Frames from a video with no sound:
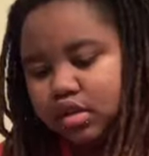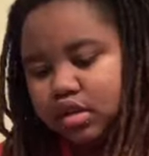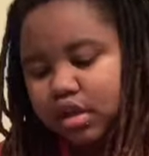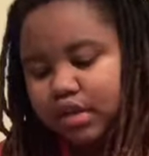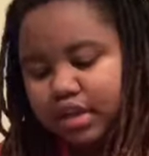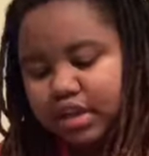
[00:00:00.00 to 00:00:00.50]

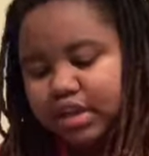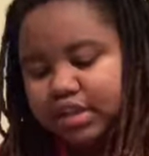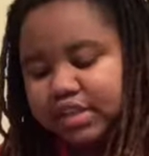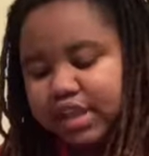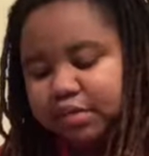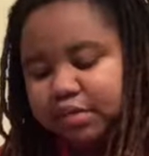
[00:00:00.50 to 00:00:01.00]
I think he
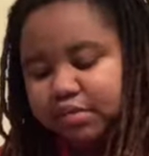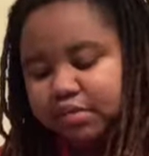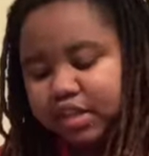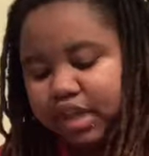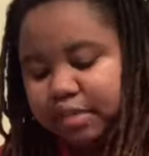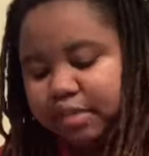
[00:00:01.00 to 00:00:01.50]
just gave me
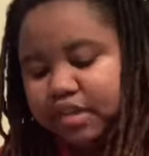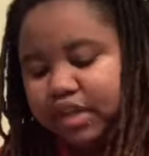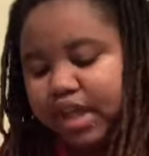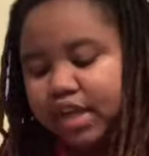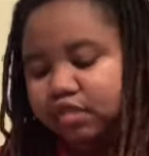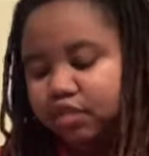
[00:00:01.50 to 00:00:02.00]
gave me the
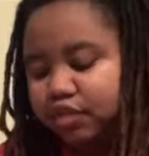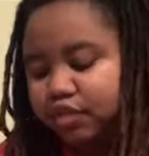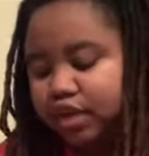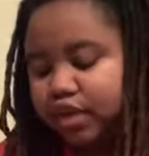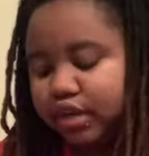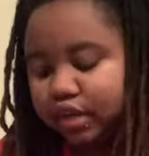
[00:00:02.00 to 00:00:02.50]
case for
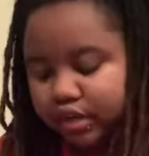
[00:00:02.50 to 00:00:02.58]
free.